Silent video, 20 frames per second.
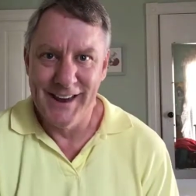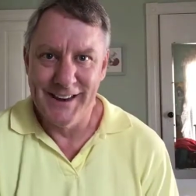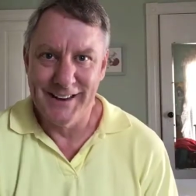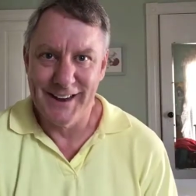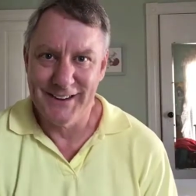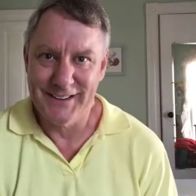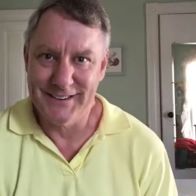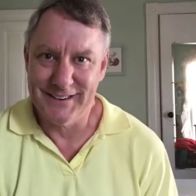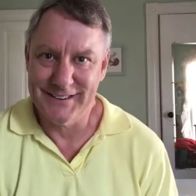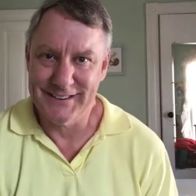
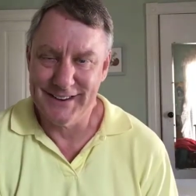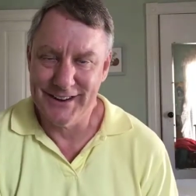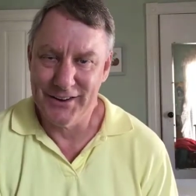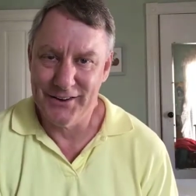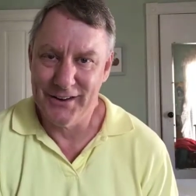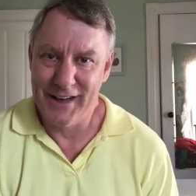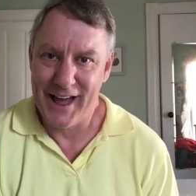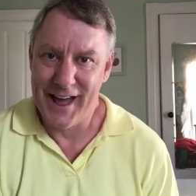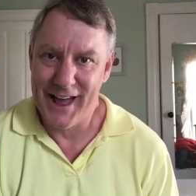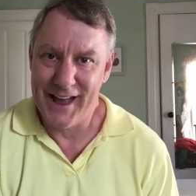Nice to see
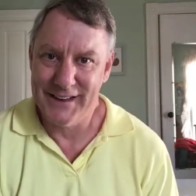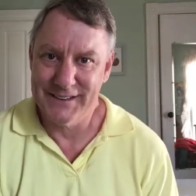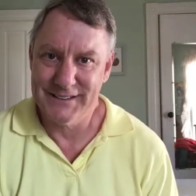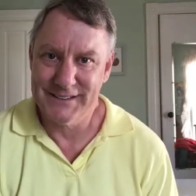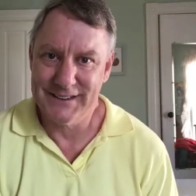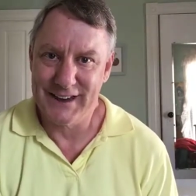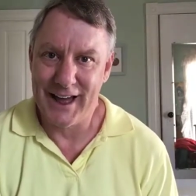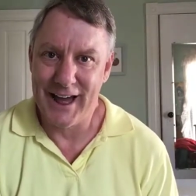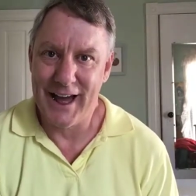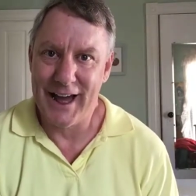you
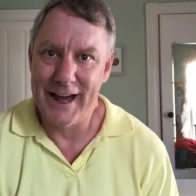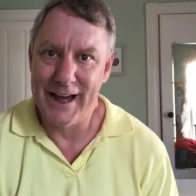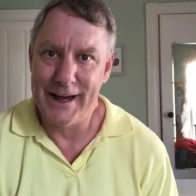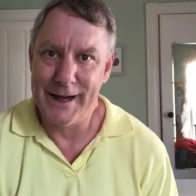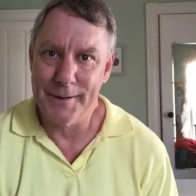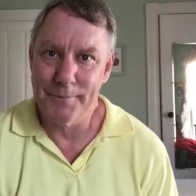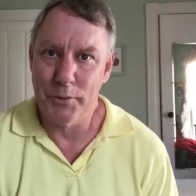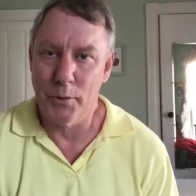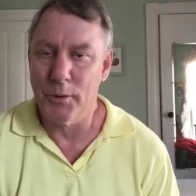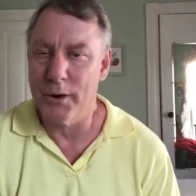guys.
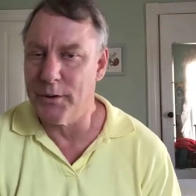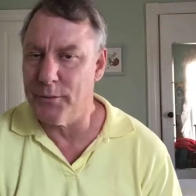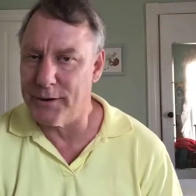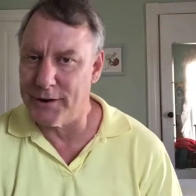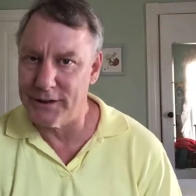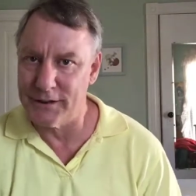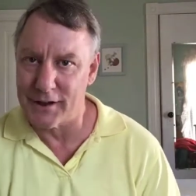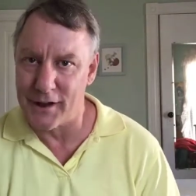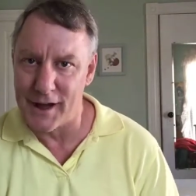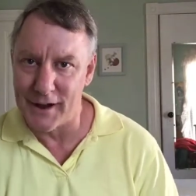But what I
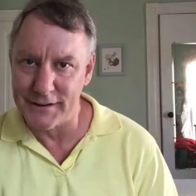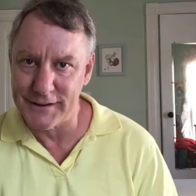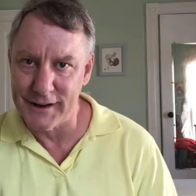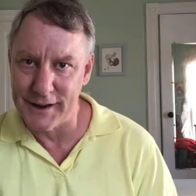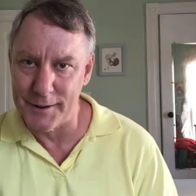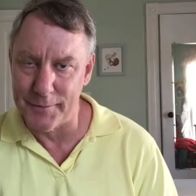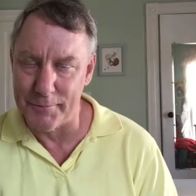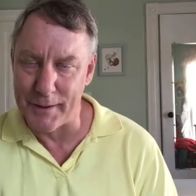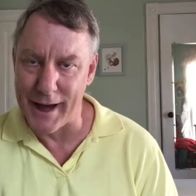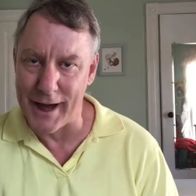want to talk to
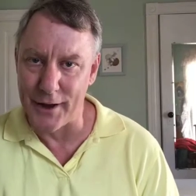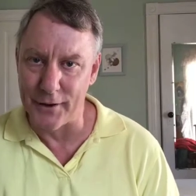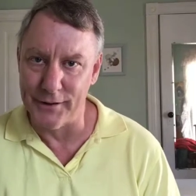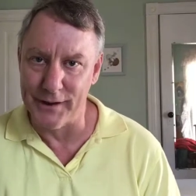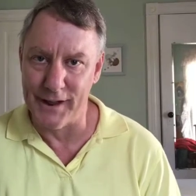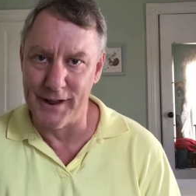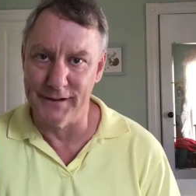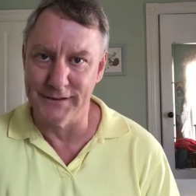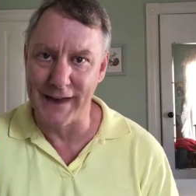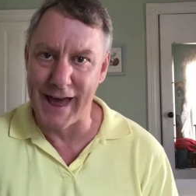you
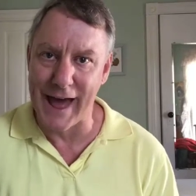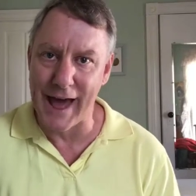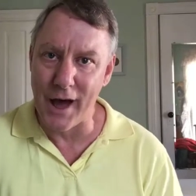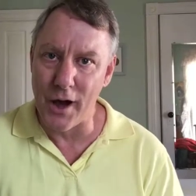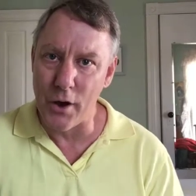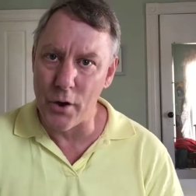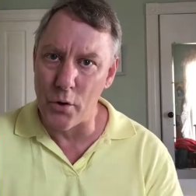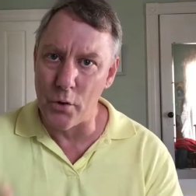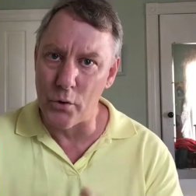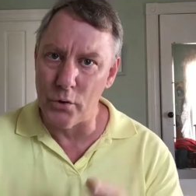about is
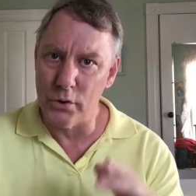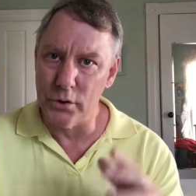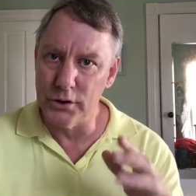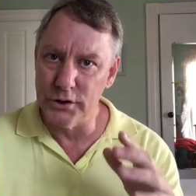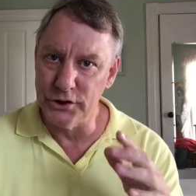how